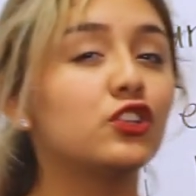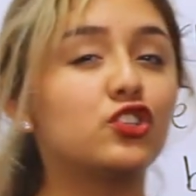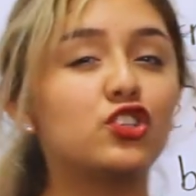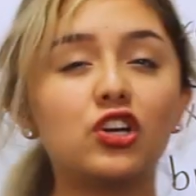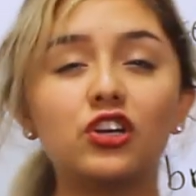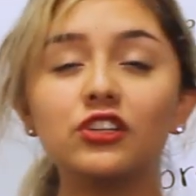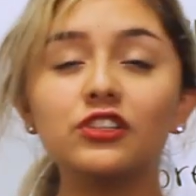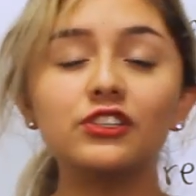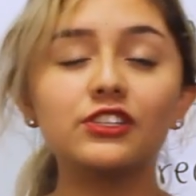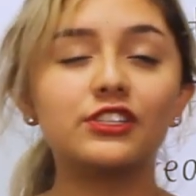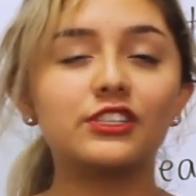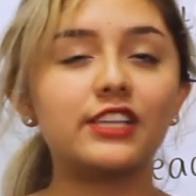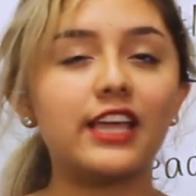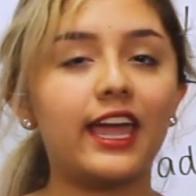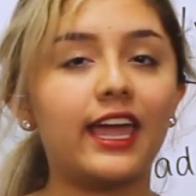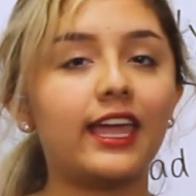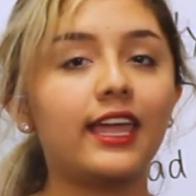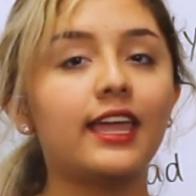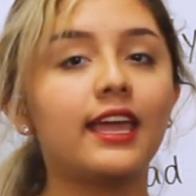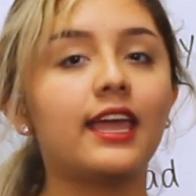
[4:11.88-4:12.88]
Don't
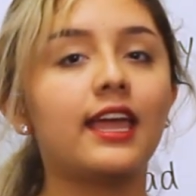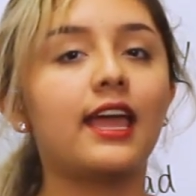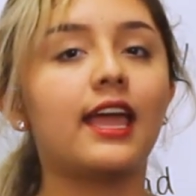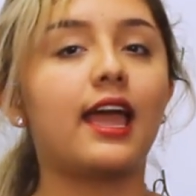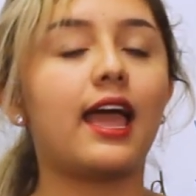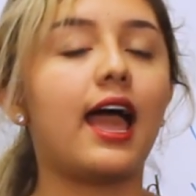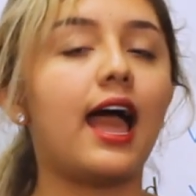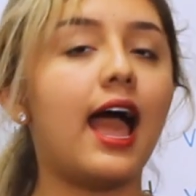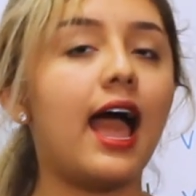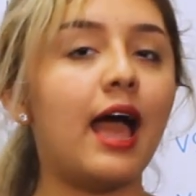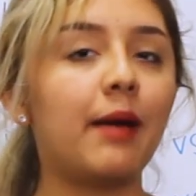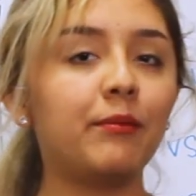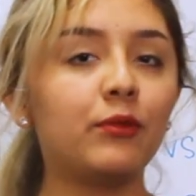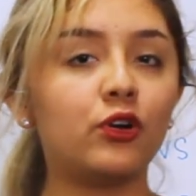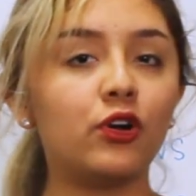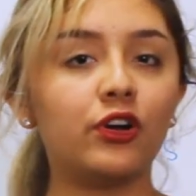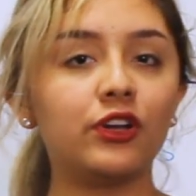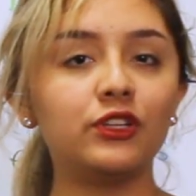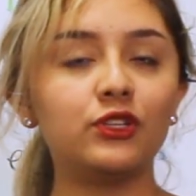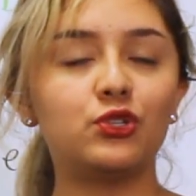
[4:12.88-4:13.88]
say, I'm
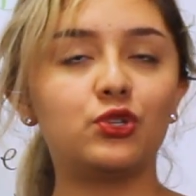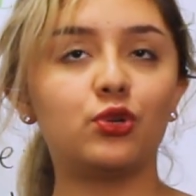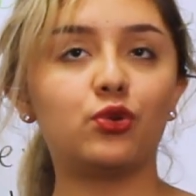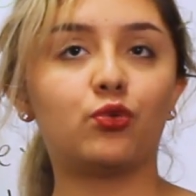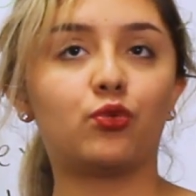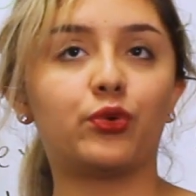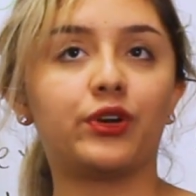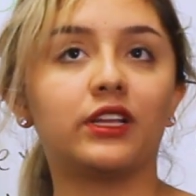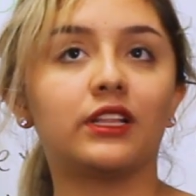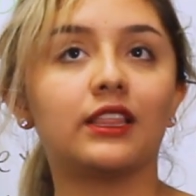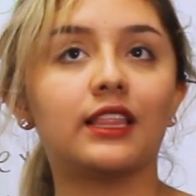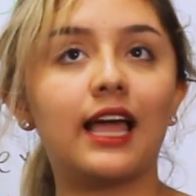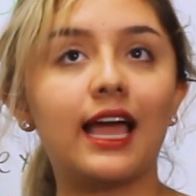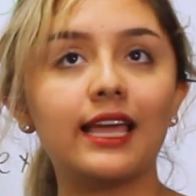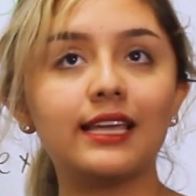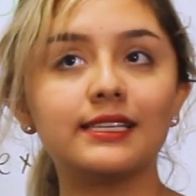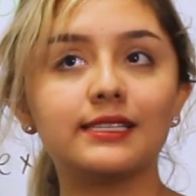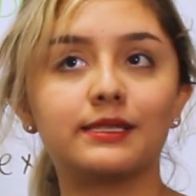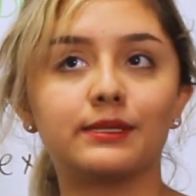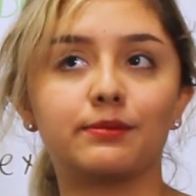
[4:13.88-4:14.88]
going to
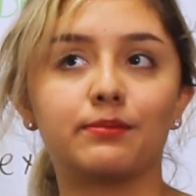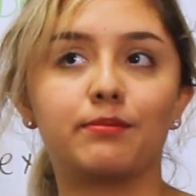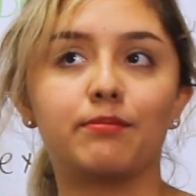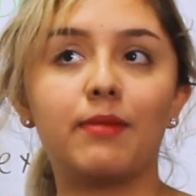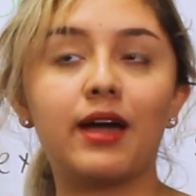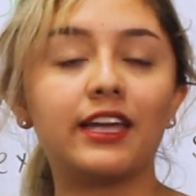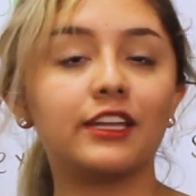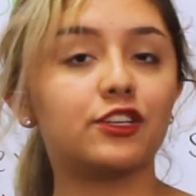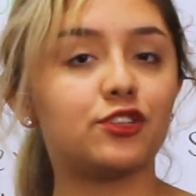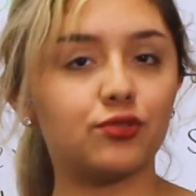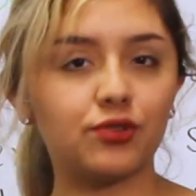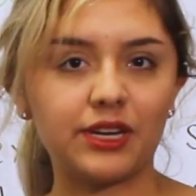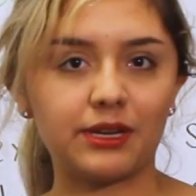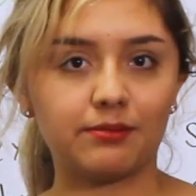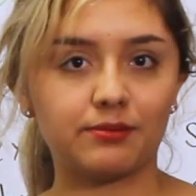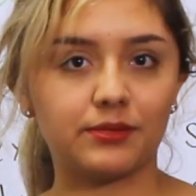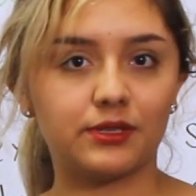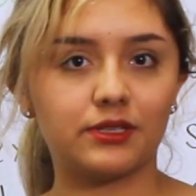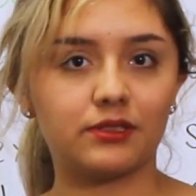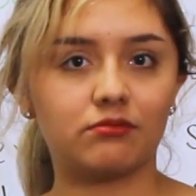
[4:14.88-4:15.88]
realize my
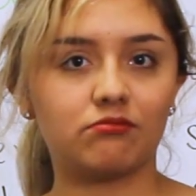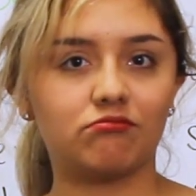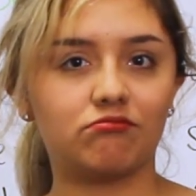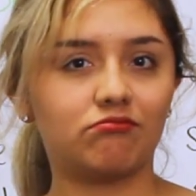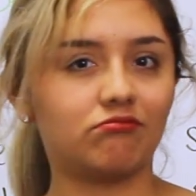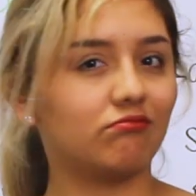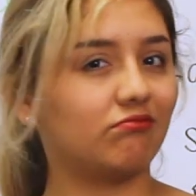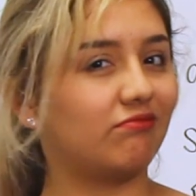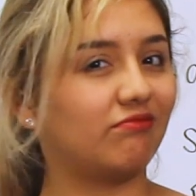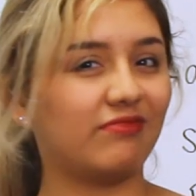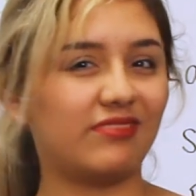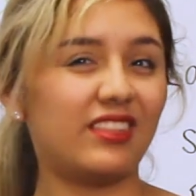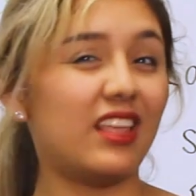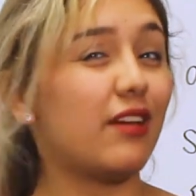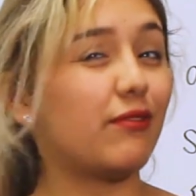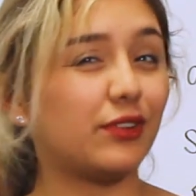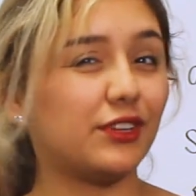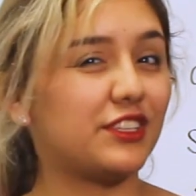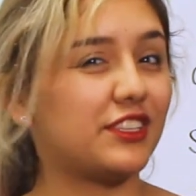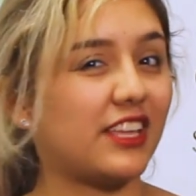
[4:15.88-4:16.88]
dreams.
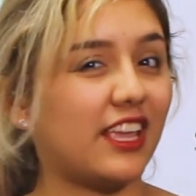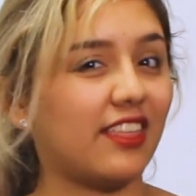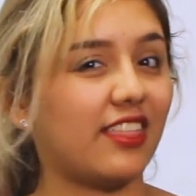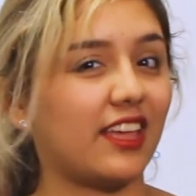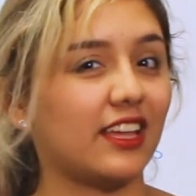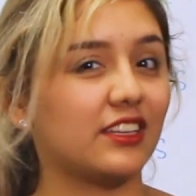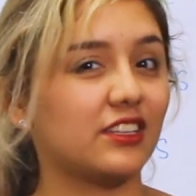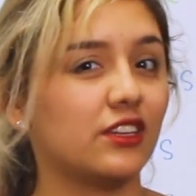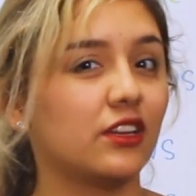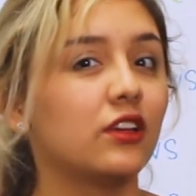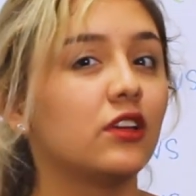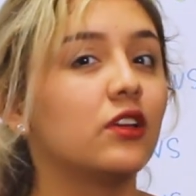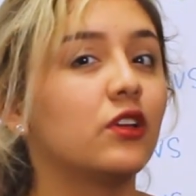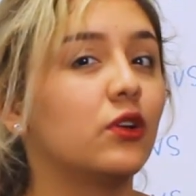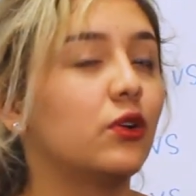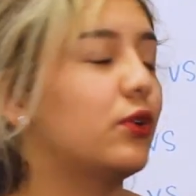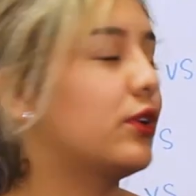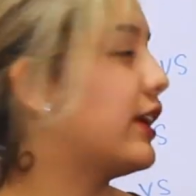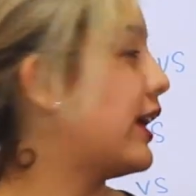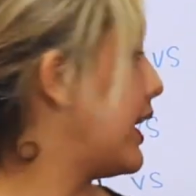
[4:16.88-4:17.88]
Never say that,
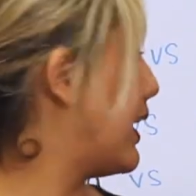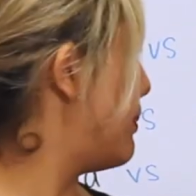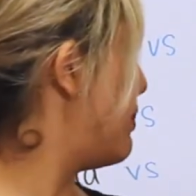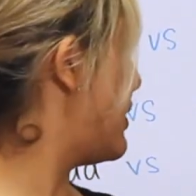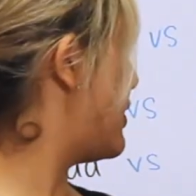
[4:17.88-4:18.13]
okay?